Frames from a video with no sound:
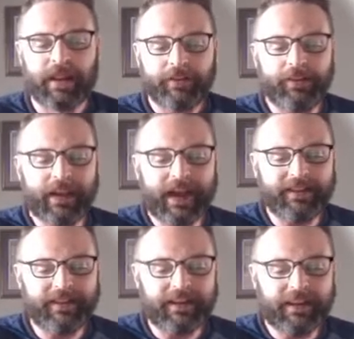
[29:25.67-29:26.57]
So the
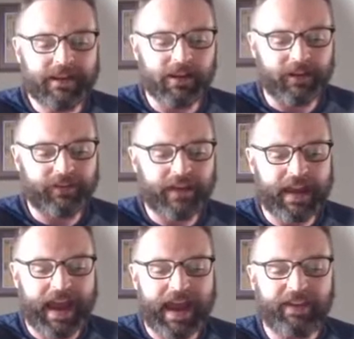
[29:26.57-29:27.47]
idea here is that
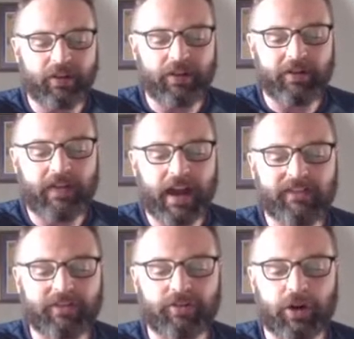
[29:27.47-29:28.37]
as our
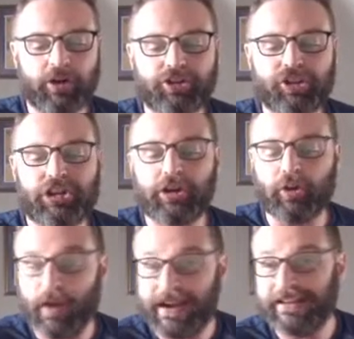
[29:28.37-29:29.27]
devices are
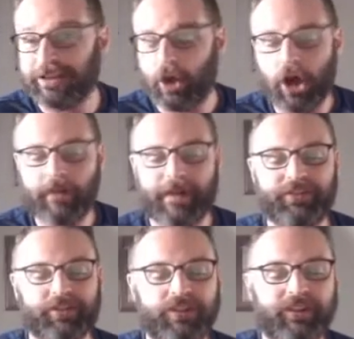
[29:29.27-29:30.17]
generating log
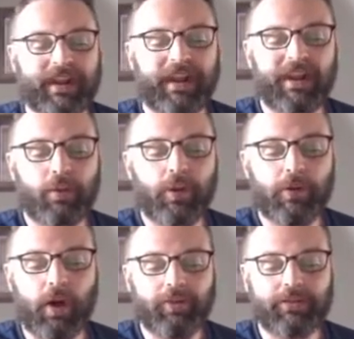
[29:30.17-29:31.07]
messages, we
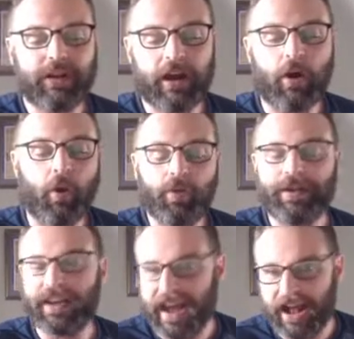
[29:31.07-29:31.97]
want to not
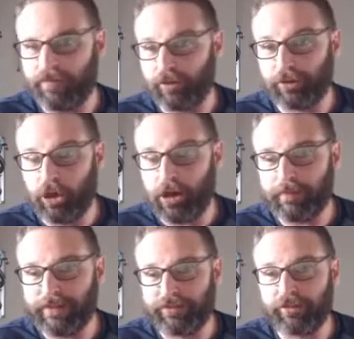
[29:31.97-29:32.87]
only have those log
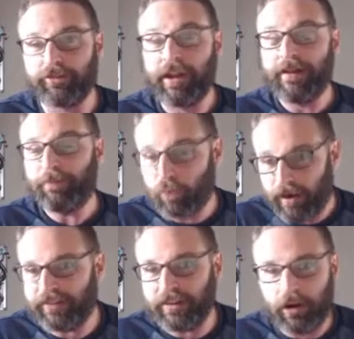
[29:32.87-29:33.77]
messages
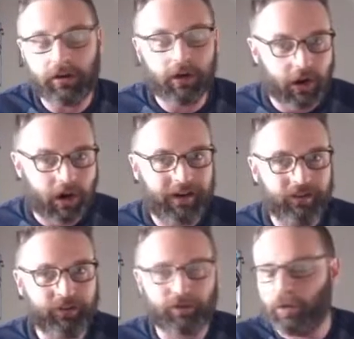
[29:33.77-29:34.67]
present on our
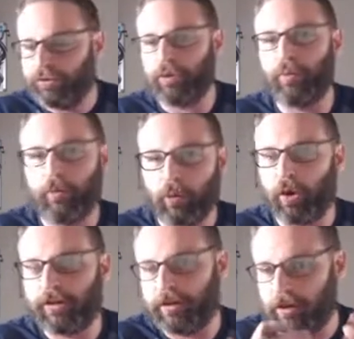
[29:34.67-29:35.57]
console so that when we're
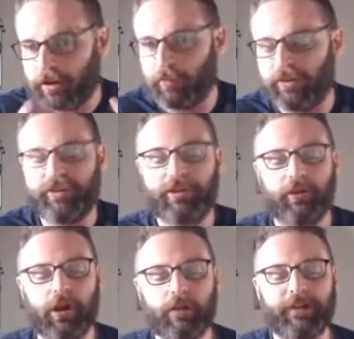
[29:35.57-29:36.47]
working on them we see the
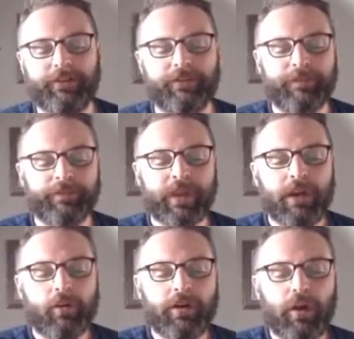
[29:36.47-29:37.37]
log message,
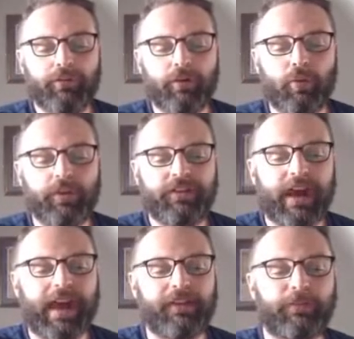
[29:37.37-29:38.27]
we also want
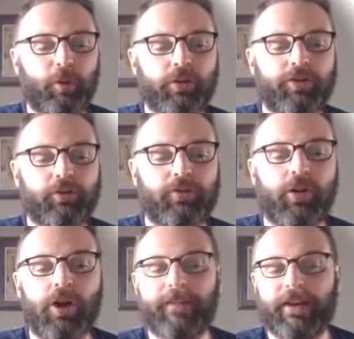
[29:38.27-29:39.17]
to export those
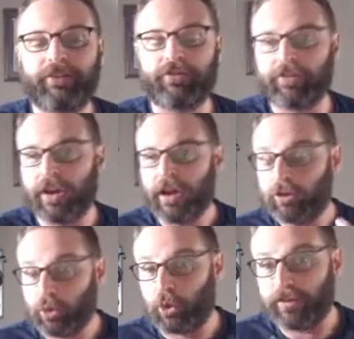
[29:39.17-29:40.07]
log messages
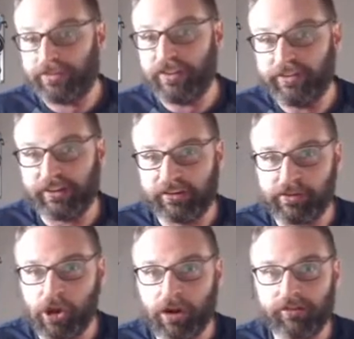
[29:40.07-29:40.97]
towards the
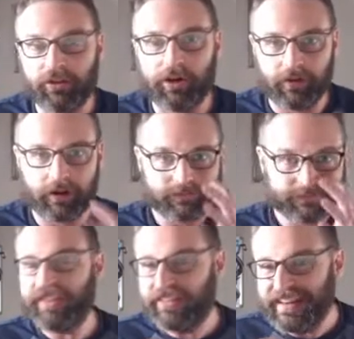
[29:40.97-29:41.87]
syslog server.
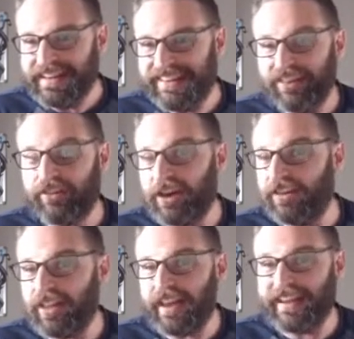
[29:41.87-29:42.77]
This isn't
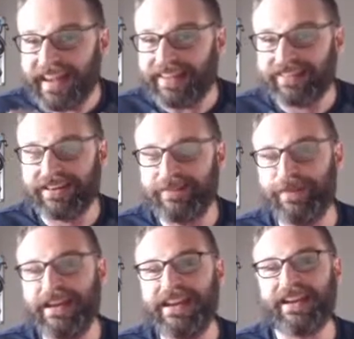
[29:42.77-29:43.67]
unlike
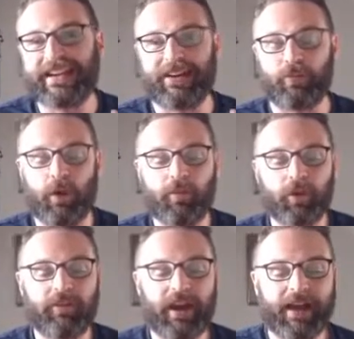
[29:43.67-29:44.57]
SNMP. Again, one
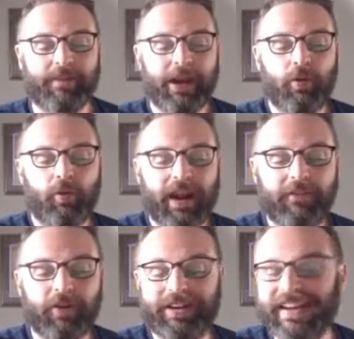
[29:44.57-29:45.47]
more time,
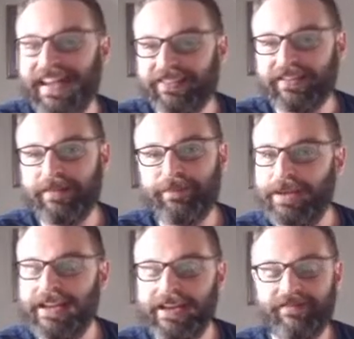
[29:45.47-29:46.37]
whenever an
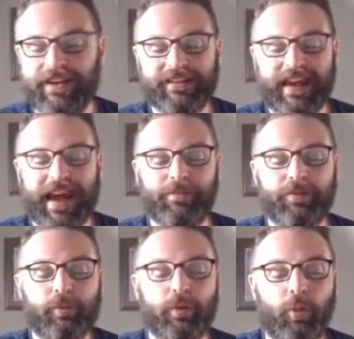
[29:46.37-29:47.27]
SNMP event
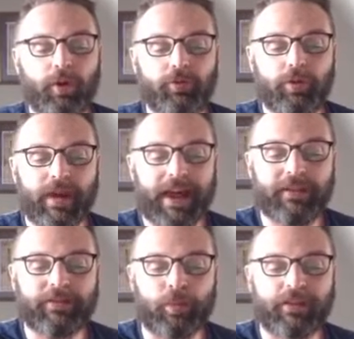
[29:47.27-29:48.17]
happens, we want to
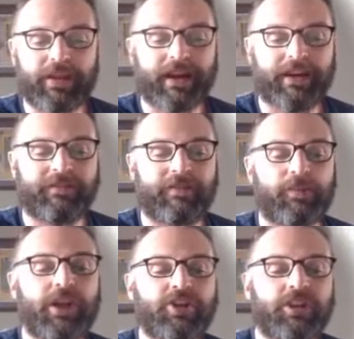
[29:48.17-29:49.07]
export that
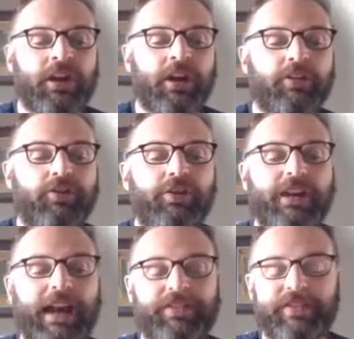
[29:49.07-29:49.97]
information to the
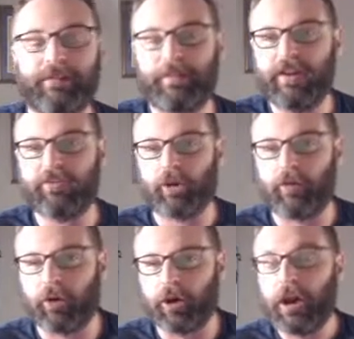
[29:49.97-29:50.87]
SNMP
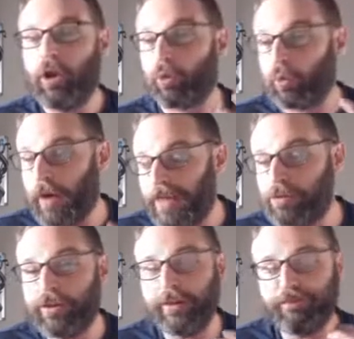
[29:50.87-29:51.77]
server
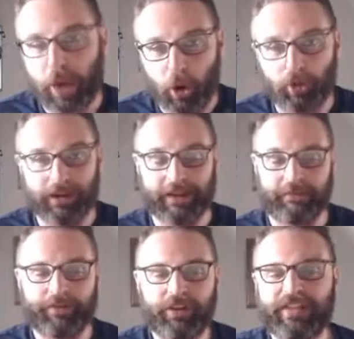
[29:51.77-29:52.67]
rather than polling it.
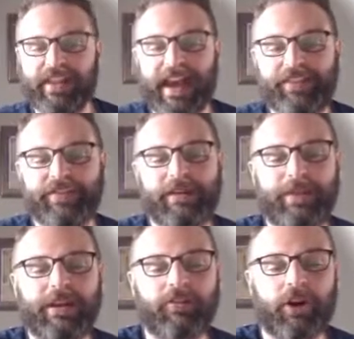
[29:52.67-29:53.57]
You see, the
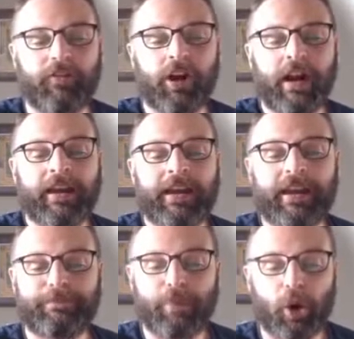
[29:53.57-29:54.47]
SNMP server
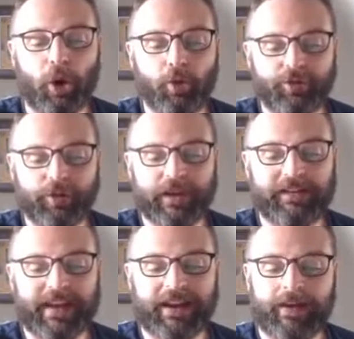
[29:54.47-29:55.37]
can poll to get
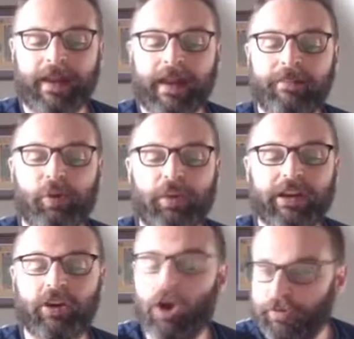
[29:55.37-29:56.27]
data, but we
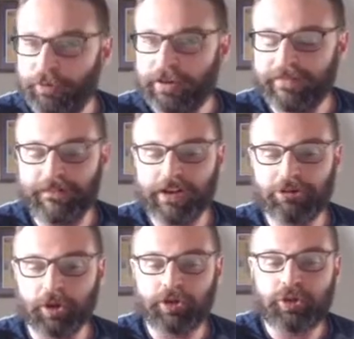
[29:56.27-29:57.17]
can also
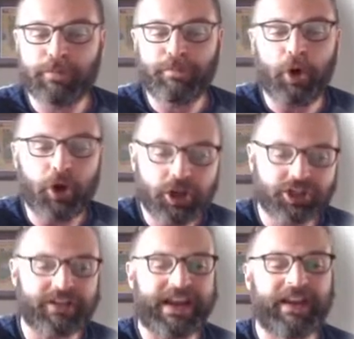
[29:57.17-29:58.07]
configure it to
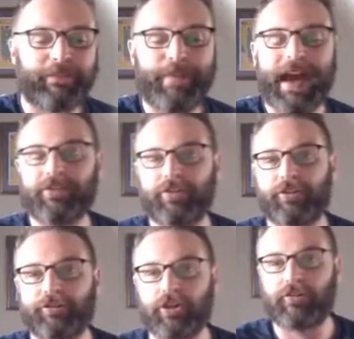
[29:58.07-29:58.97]
push data back to
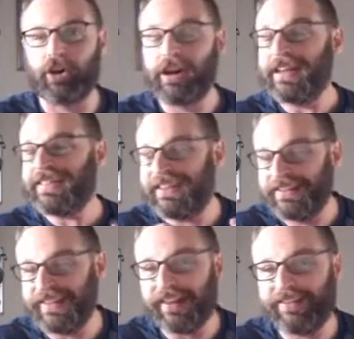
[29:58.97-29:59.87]
the server the
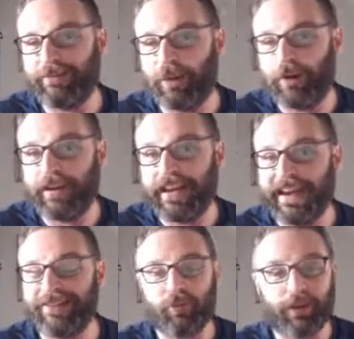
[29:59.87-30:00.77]
exact same way we
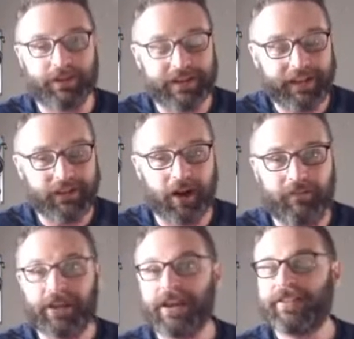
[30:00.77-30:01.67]
can with
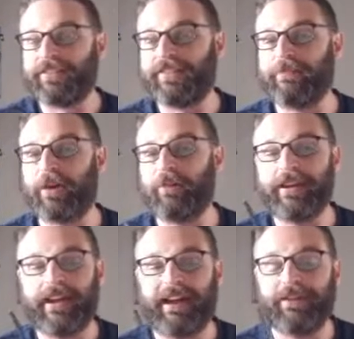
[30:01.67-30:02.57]
netconf, the same way we
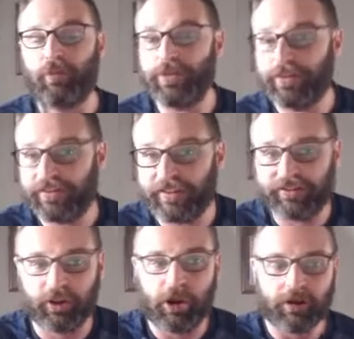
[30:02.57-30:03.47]
can with
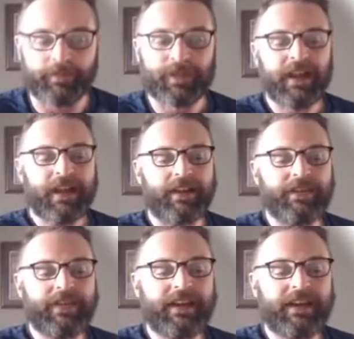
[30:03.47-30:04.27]
syslog. And